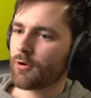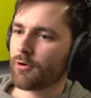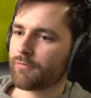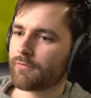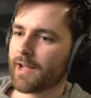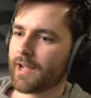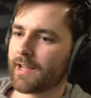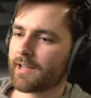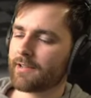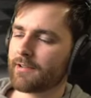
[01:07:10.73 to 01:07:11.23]
of
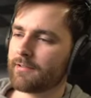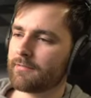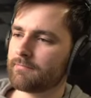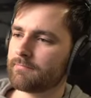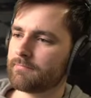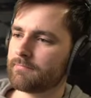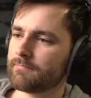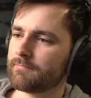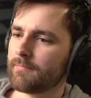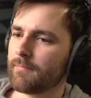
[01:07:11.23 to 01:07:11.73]
like
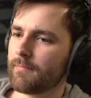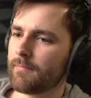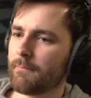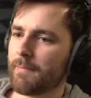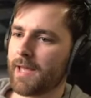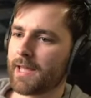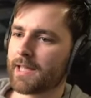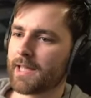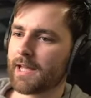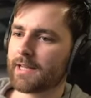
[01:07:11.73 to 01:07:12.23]

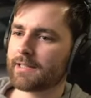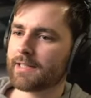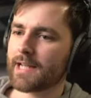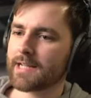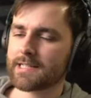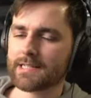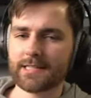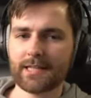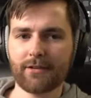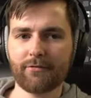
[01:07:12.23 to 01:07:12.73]
make a
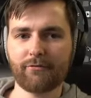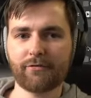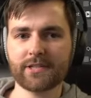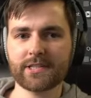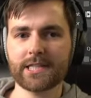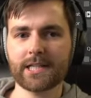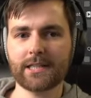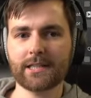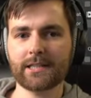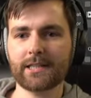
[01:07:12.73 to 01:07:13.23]
testing
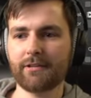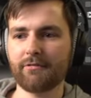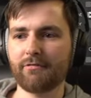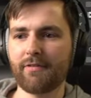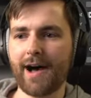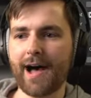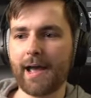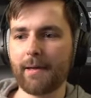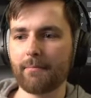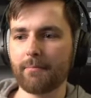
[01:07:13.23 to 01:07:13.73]
facility
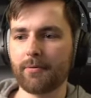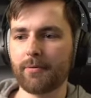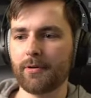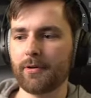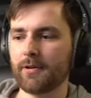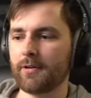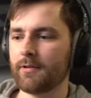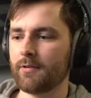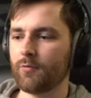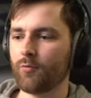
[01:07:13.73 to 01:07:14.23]
vibe
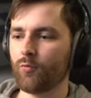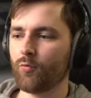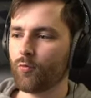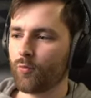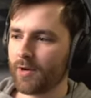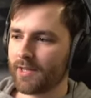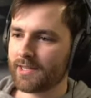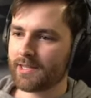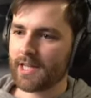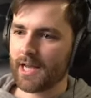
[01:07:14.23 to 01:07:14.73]

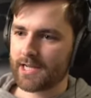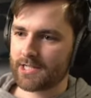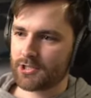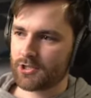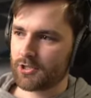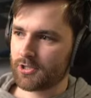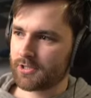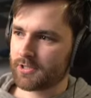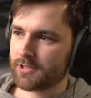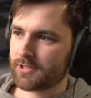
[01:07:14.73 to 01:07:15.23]
with
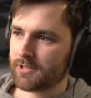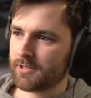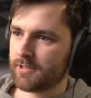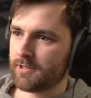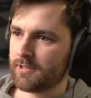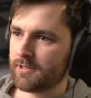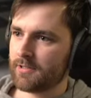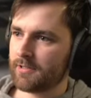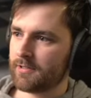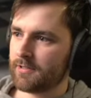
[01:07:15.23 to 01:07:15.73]
textures.
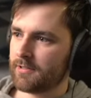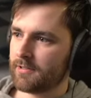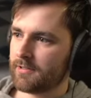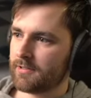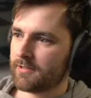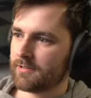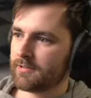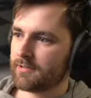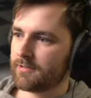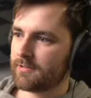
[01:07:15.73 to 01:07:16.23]

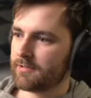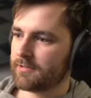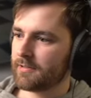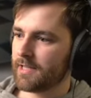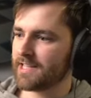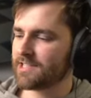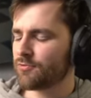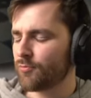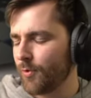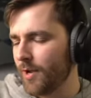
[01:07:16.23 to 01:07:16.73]

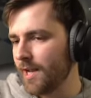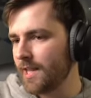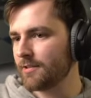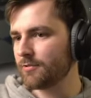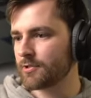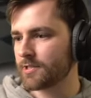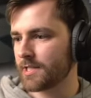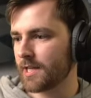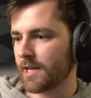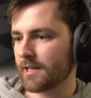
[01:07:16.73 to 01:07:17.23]
It's really
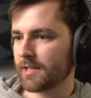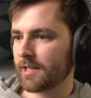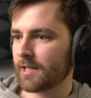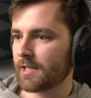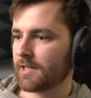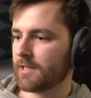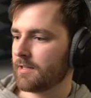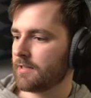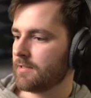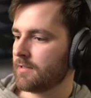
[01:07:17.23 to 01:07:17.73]
interesting, I think.